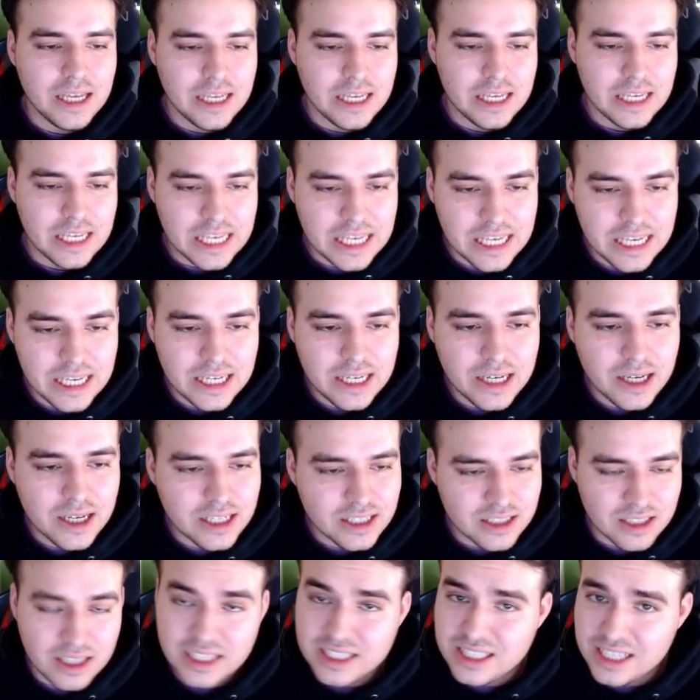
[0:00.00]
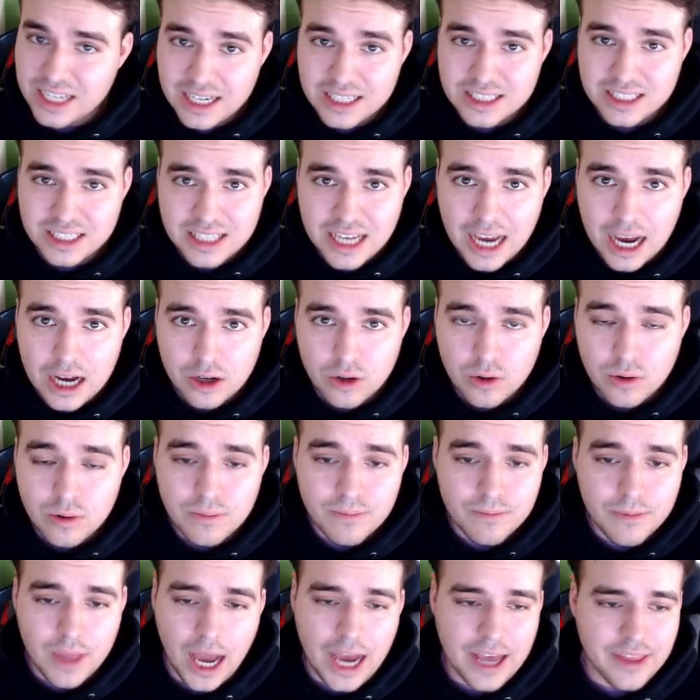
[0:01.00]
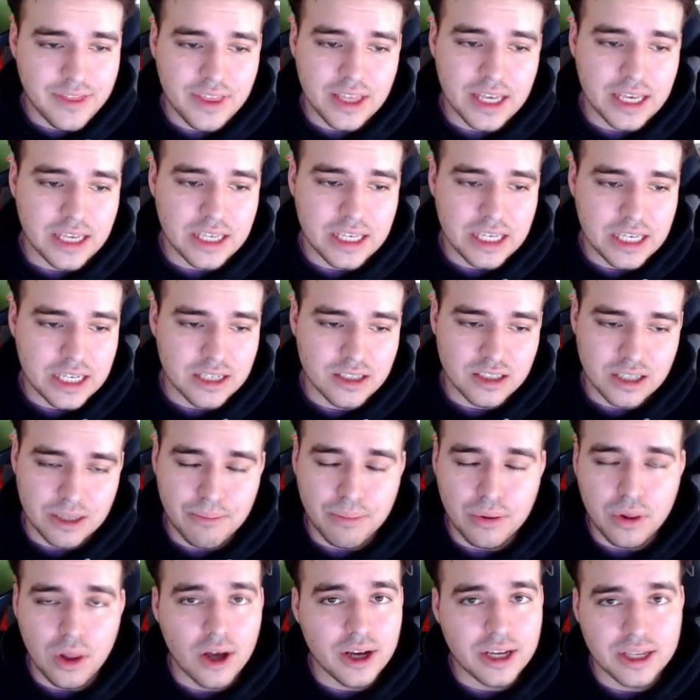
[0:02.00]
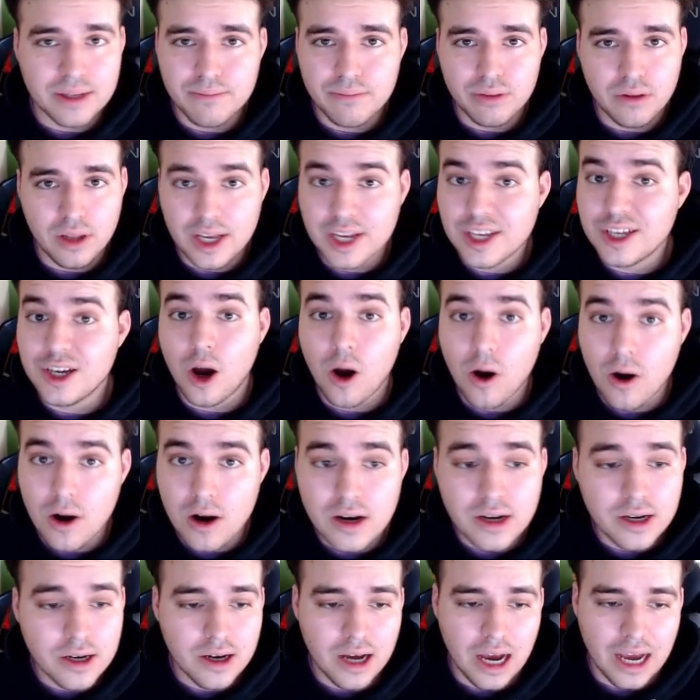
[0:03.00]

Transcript: He is listed as a tackle. I think he is a plug-and-play guard.